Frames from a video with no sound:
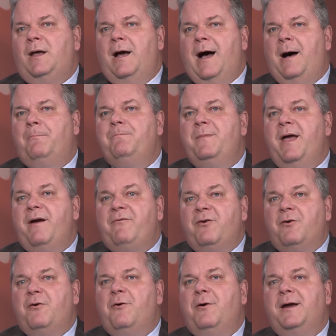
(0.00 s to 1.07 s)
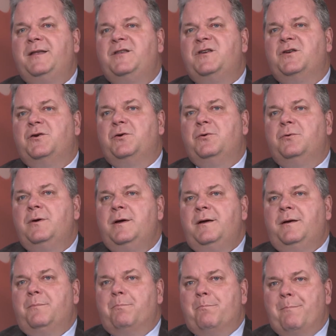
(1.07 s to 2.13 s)
I'm never going to
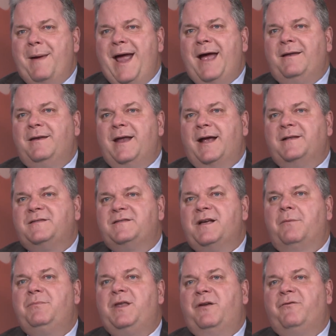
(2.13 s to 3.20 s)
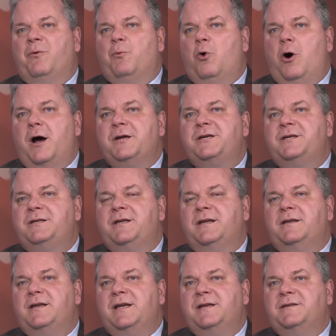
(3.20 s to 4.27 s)
mandate something from
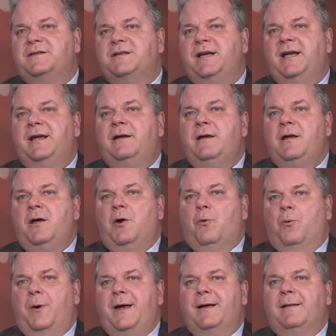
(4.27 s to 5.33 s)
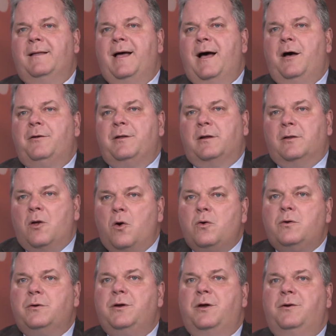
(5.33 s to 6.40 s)
Washington, D.C. We allow the
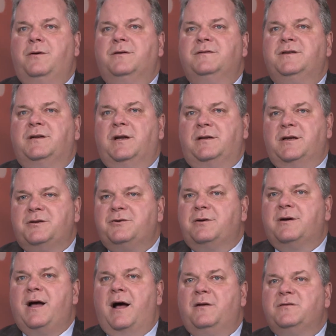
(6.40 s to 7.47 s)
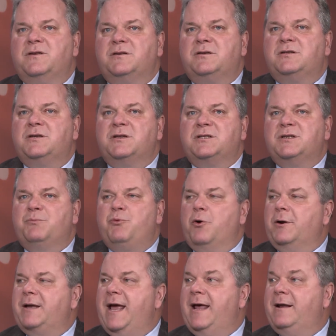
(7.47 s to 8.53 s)
local unions and the district councils to
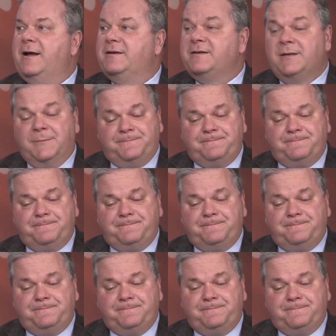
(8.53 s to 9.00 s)
support candidates.